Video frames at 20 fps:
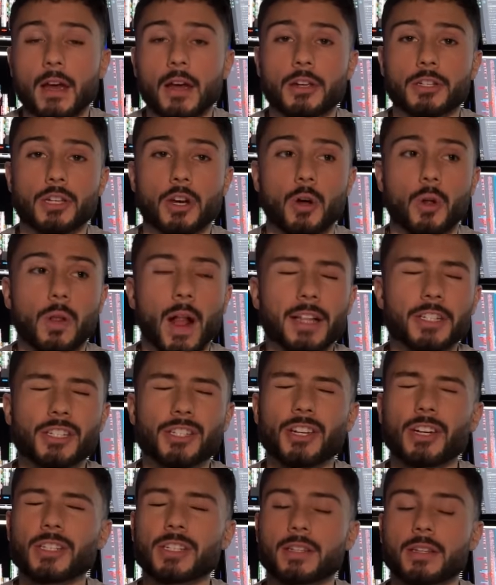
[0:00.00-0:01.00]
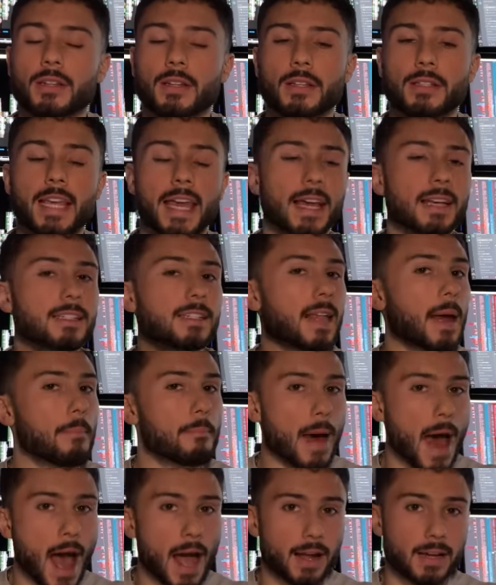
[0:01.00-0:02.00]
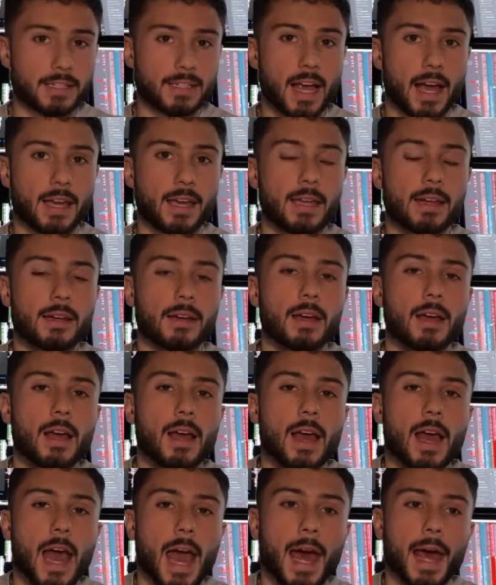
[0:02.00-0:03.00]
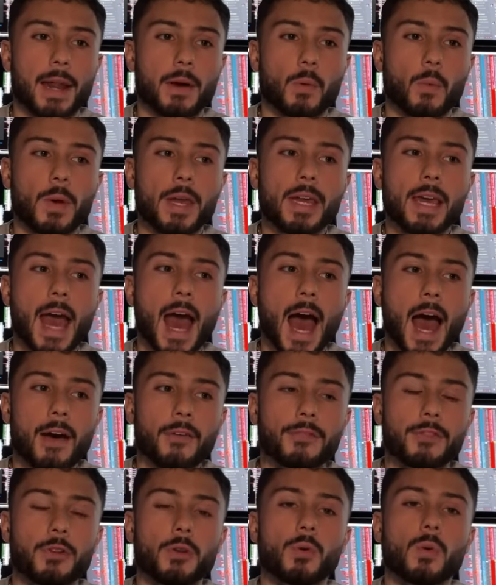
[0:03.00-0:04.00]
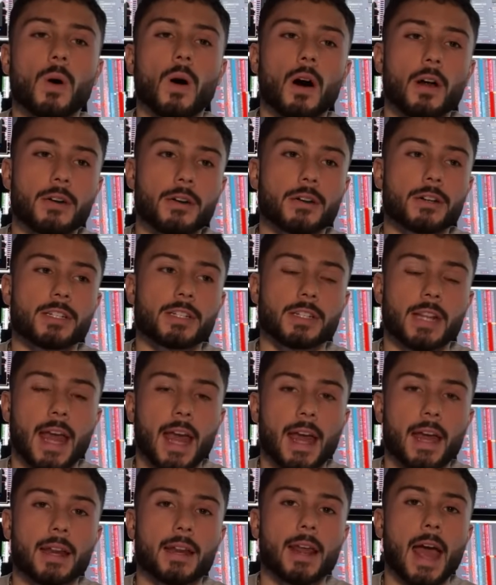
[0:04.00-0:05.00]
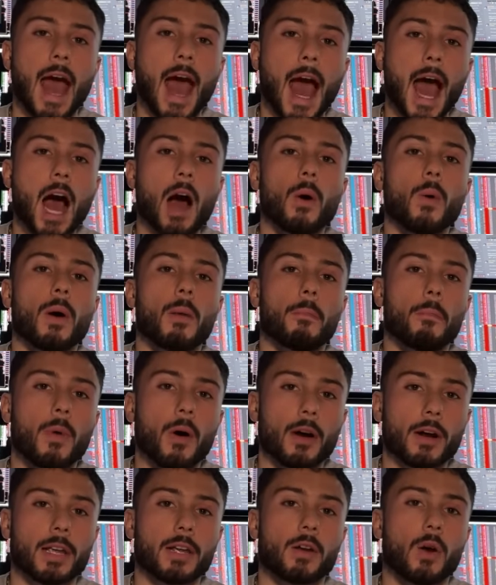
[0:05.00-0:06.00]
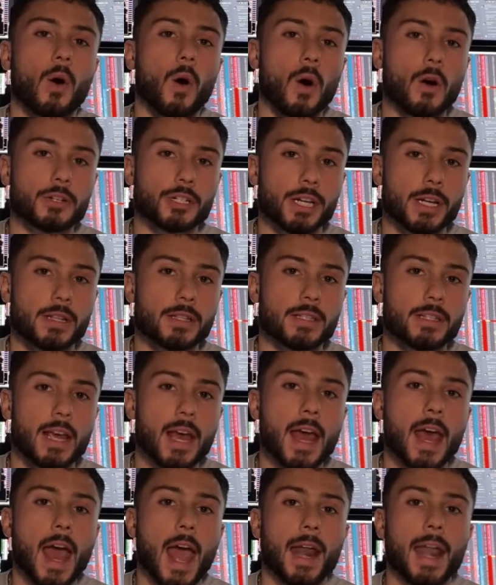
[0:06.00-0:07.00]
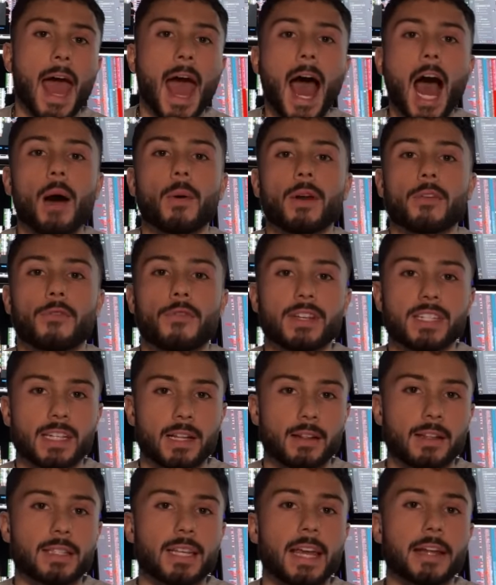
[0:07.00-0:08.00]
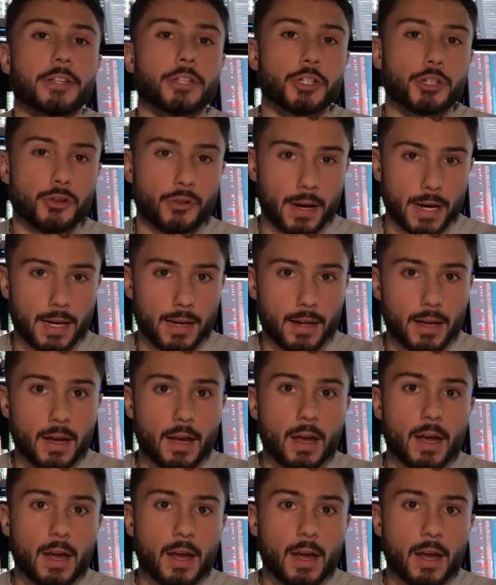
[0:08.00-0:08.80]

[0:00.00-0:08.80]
So let's just take a step back a second and we have to understand how a market auctions and how it facilitates trade.